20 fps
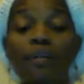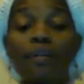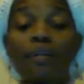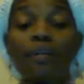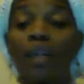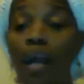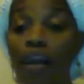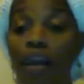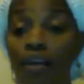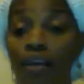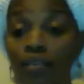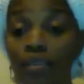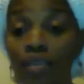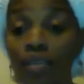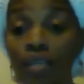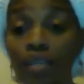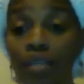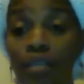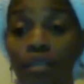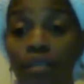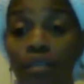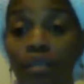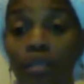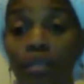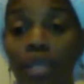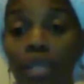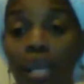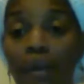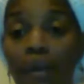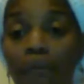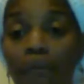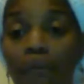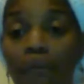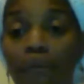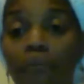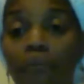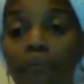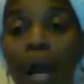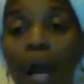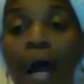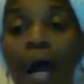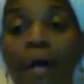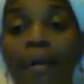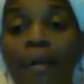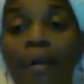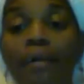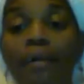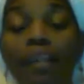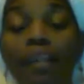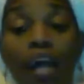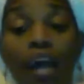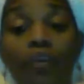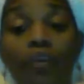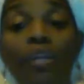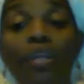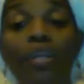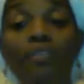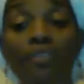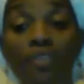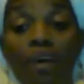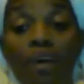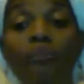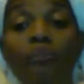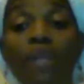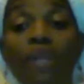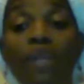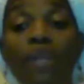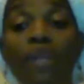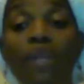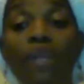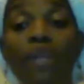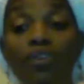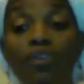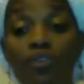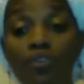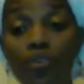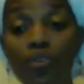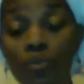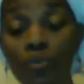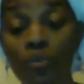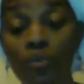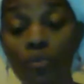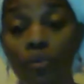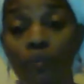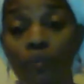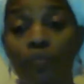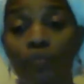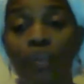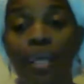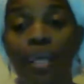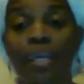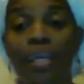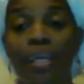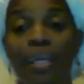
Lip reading: learned by learning something new. They